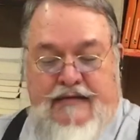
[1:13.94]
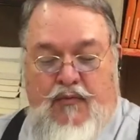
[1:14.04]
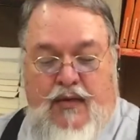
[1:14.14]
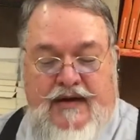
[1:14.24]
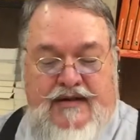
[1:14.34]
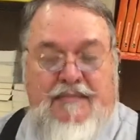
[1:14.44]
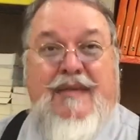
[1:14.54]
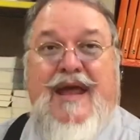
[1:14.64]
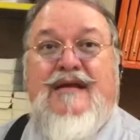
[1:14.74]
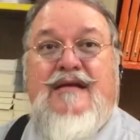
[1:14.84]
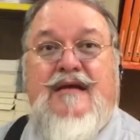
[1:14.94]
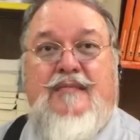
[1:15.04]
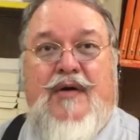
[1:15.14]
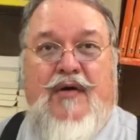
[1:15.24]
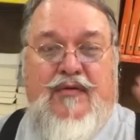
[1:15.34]
One of the main
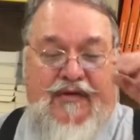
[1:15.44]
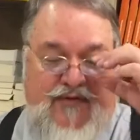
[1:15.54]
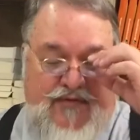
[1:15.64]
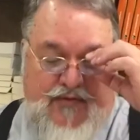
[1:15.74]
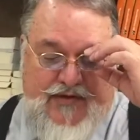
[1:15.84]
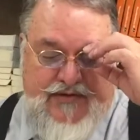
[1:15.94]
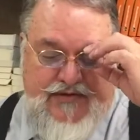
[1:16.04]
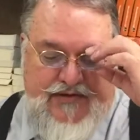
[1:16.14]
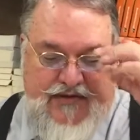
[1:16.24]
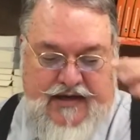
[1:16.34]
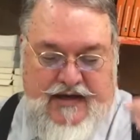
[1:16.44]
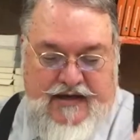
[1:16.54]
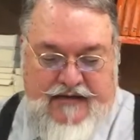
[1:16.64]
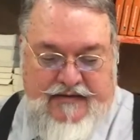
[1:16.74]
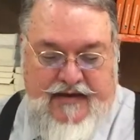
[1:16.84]
components which
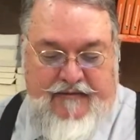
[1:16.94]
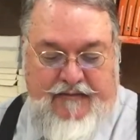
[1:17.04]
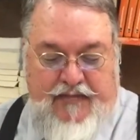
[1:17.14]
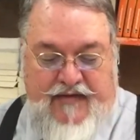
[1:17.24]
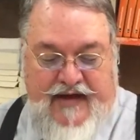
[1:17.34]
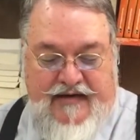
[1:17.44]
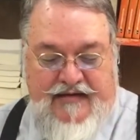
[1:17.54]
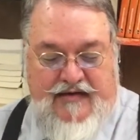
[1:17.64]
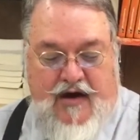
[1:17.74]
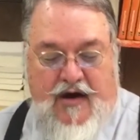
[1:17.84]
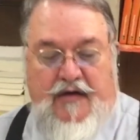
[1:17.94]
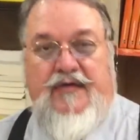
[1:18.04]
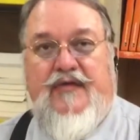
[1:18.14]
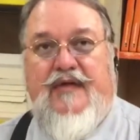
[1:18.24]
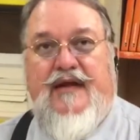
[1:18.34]
they've provided to
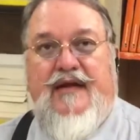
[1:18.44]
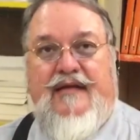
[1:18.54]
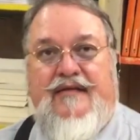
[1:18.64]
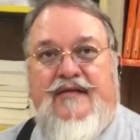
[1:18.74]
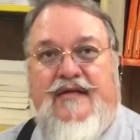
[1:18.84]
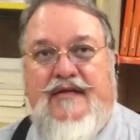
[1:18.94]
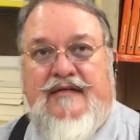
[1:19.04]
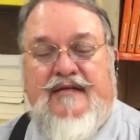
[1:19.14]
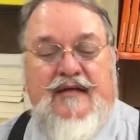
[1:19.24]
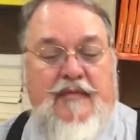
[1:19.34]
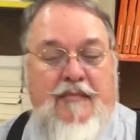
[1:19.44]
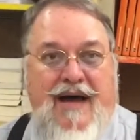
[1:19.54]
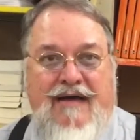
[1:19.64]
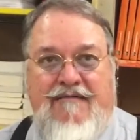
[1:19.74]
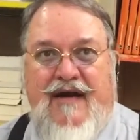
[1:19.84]
Carlson is this little
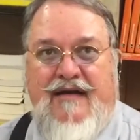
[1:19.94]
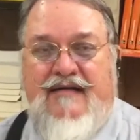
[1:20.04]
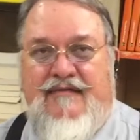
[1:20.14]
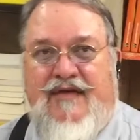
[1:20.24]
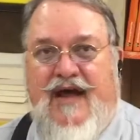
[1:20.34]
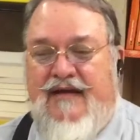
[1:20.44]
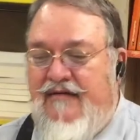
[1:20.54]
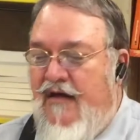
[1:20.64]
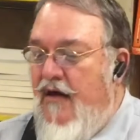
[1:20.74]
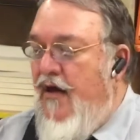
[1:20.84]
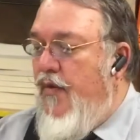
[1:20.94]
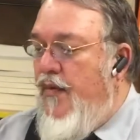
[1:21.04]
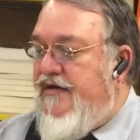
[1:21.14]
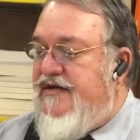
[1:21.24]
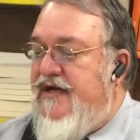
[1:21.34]
MiFi device,
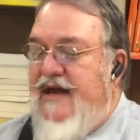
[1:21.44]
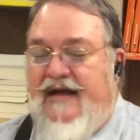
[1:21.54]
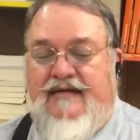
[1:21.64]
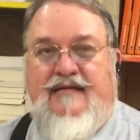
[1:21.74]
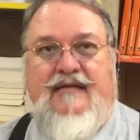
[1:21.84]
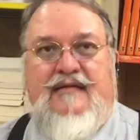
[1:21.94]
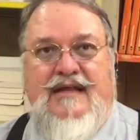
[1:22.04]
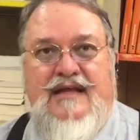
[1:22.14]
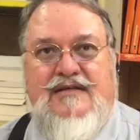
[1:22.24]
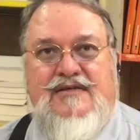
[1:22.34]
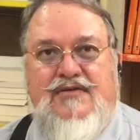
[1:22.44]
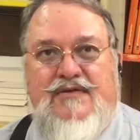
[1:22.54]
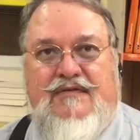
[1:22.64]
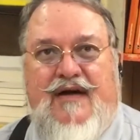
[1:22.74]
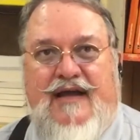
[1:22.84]
which connects these two
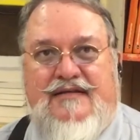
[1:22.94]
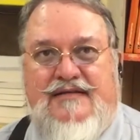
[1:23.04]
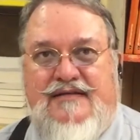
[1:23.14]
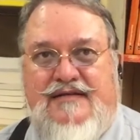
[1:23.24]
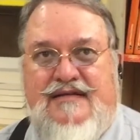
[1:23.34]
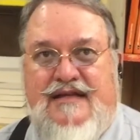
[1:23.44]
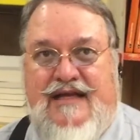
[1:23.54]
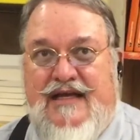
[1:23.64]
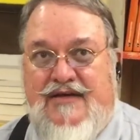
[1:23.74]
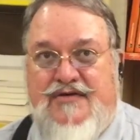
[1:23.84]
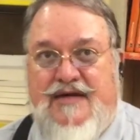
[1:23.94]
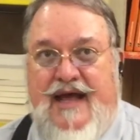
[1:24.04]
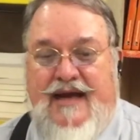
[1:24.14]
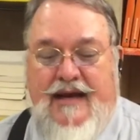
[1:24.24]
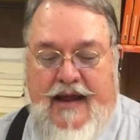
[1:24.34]
devices to the
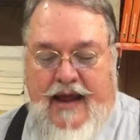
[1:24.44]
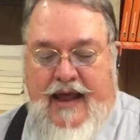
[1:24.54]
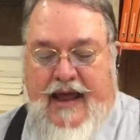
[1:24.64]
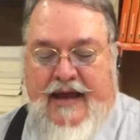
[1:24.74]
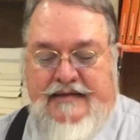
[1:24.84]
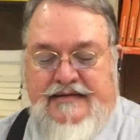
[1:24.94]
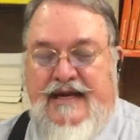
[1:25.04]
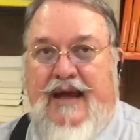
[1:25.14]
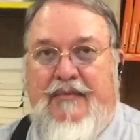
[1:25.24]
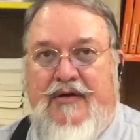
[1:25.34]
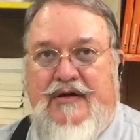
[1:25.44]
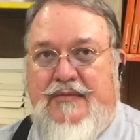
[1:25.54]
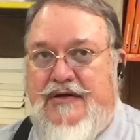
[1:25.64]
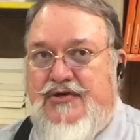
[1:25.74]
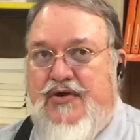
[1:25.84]
internet. And today I'm going to
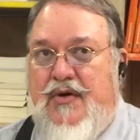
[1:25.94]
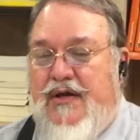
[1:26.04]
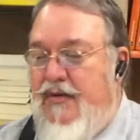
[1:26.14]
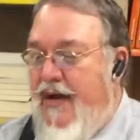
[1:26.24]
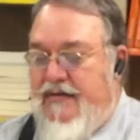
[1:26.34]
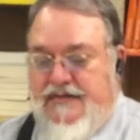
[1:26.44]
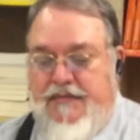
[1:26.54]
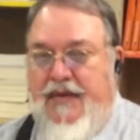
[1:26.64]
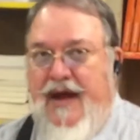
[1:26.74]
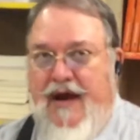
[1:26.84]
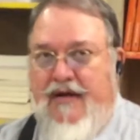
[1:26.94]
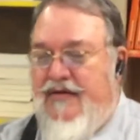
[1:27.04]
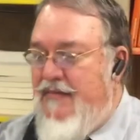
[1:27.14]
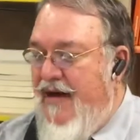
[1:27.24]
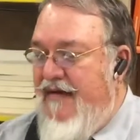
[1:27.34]
be showing you how to pair
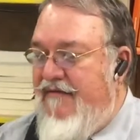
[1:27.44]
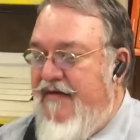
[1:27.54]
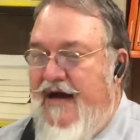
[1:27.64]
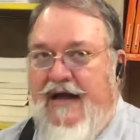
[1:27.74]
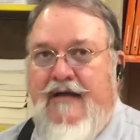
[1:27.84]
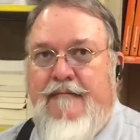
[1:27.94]
the MiFi